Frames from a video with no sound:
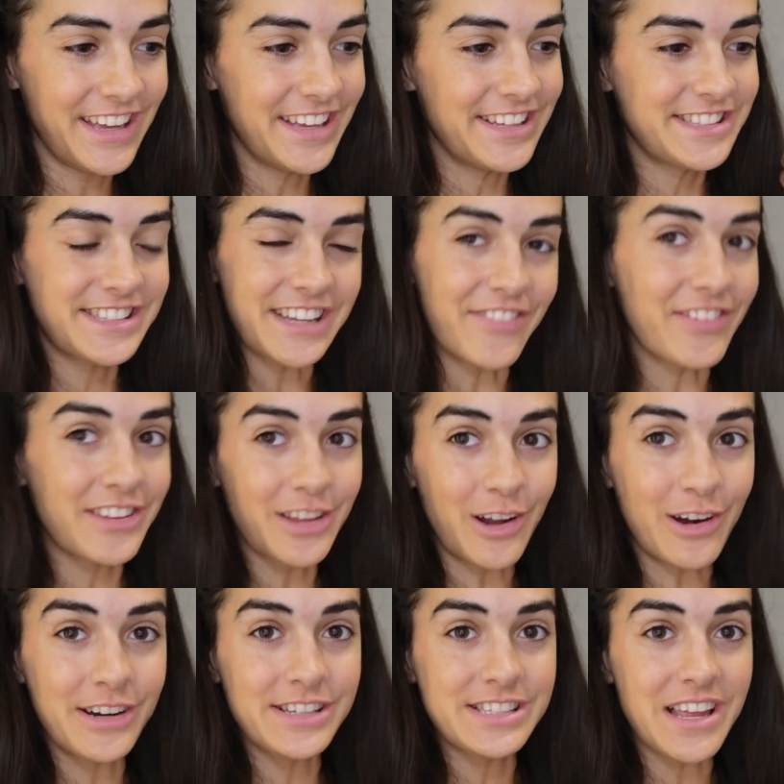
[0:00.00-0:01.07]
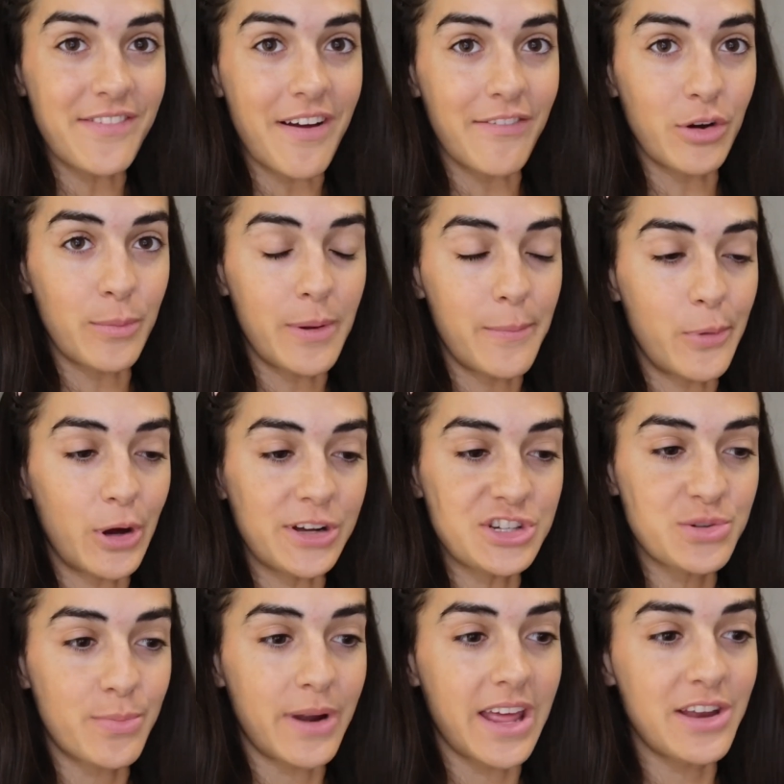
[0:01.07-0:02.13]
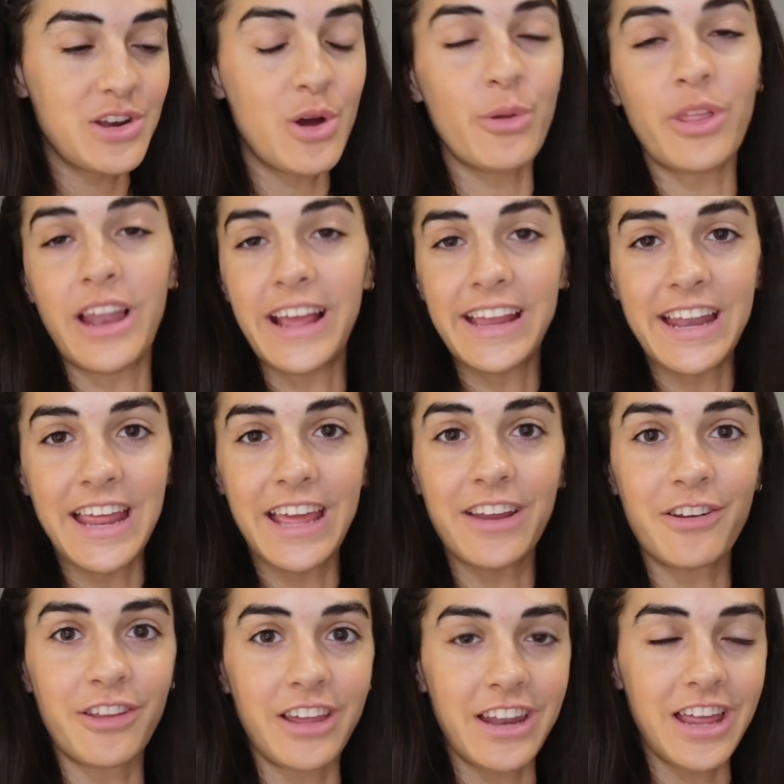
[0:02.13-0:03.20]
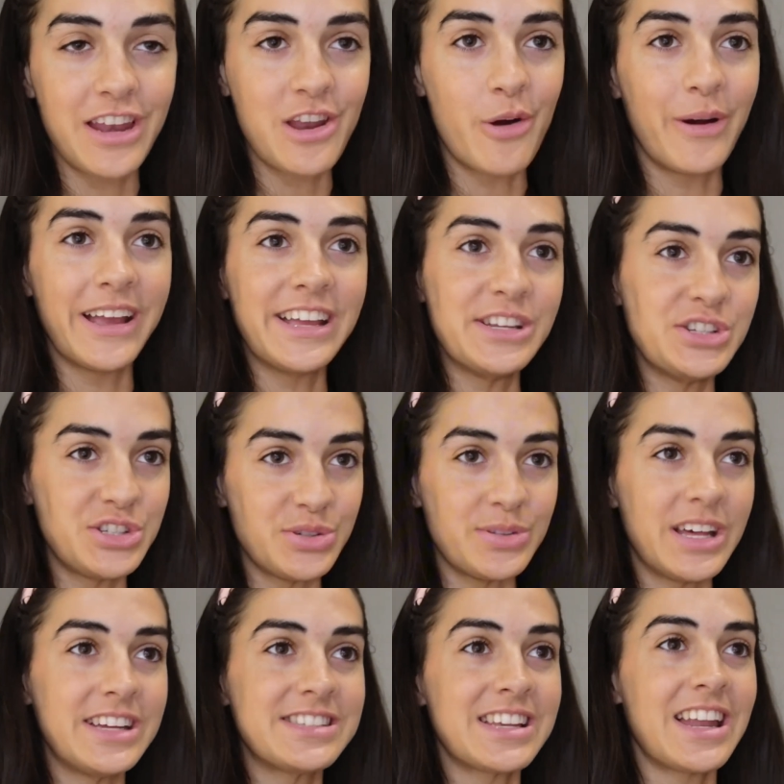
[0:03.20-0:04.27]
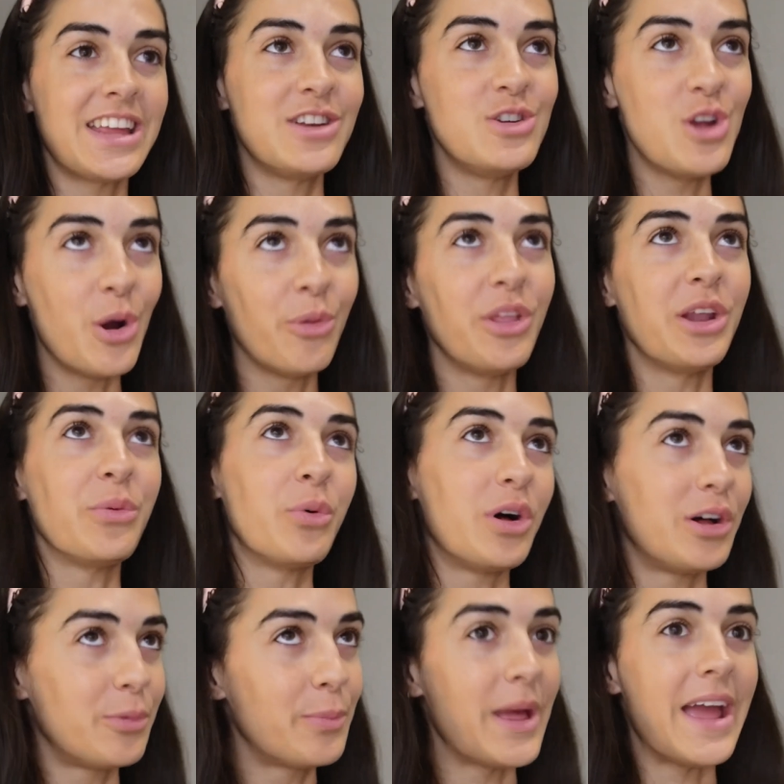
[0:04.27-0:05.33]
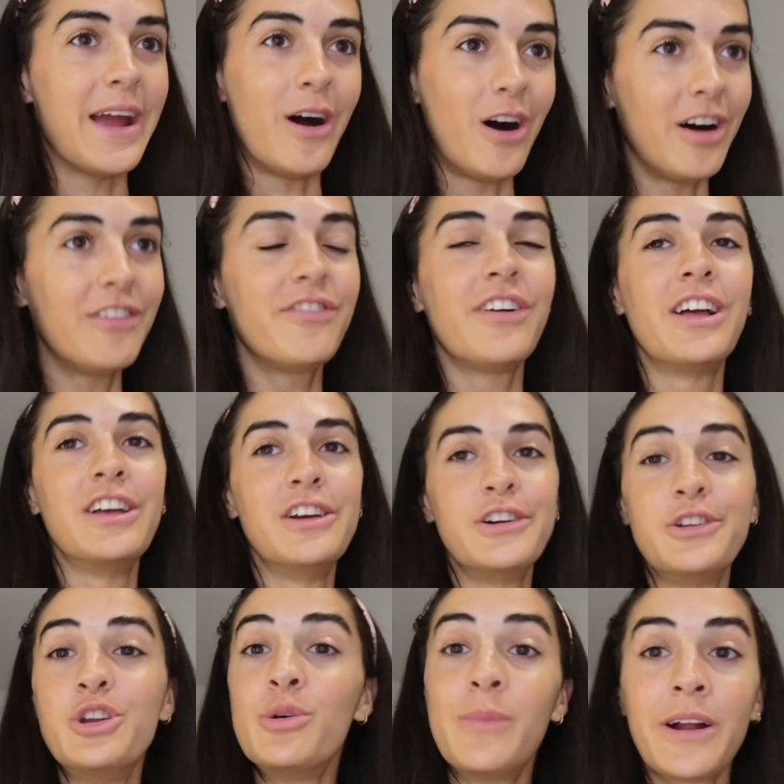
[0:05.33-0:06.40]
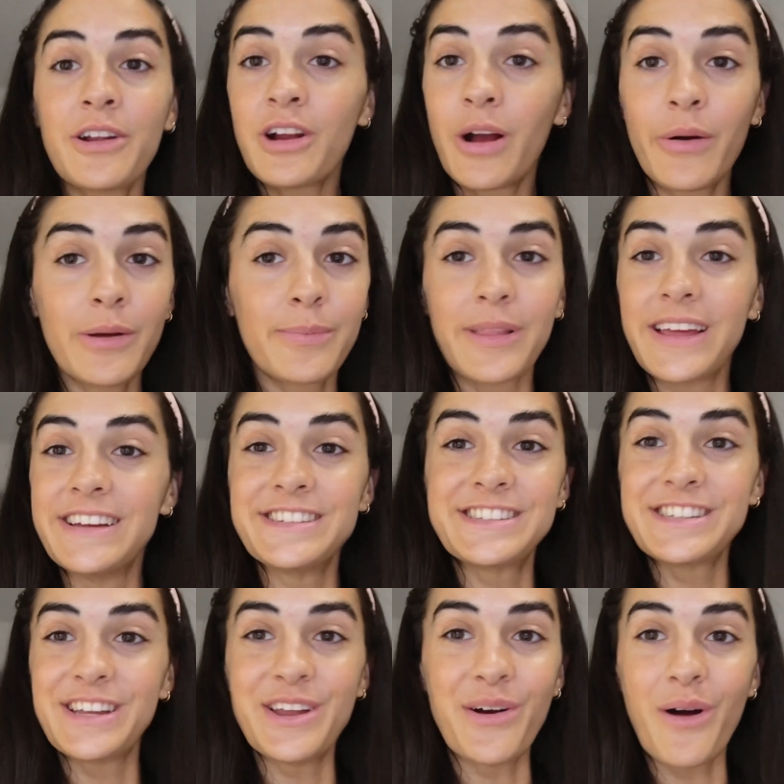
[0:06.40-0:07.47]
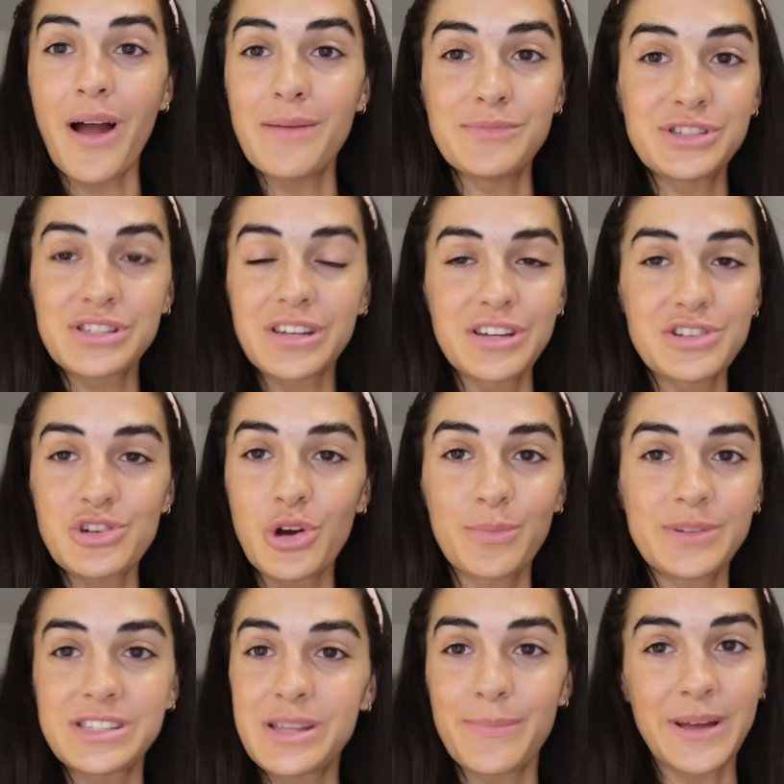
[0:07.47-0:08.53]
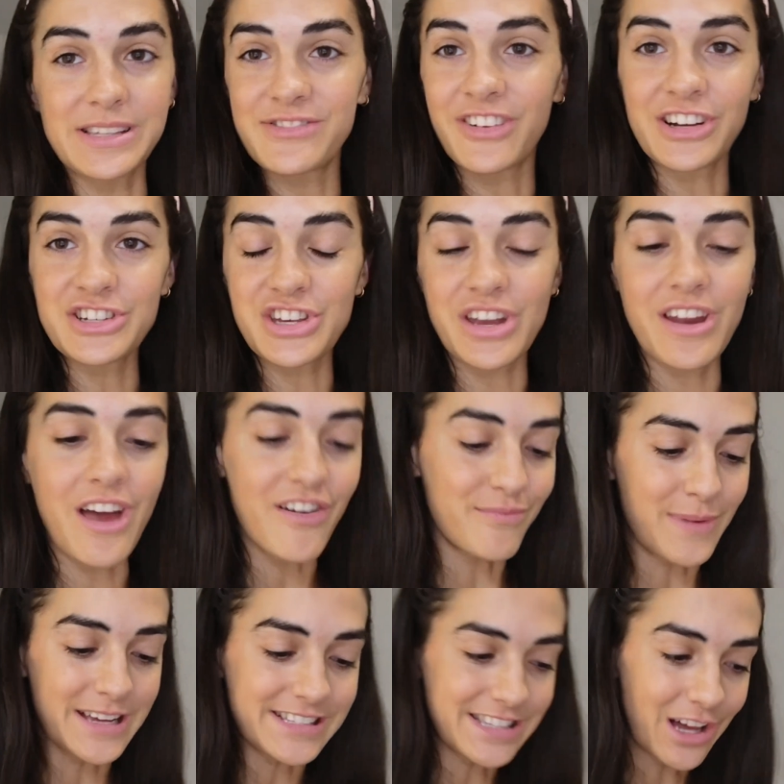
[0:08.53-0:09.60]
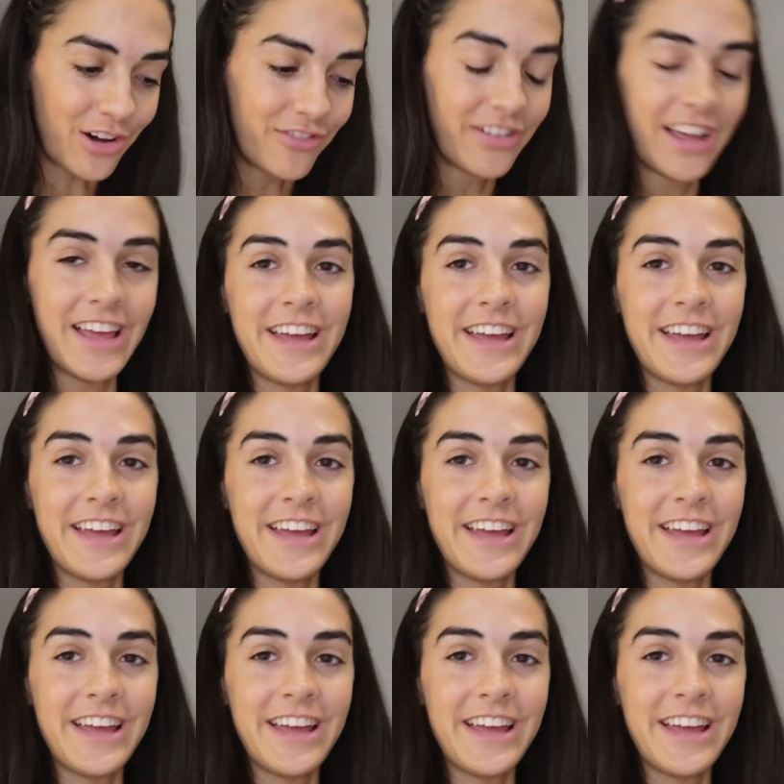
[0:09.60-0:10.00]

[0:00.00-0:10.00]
It's definitely the hardest I've ever been pushed, but I know that I can handle it and I know I can do this and I know that it will pay off no matter how I place. You know, I'm just gonna show up as the best version of myself.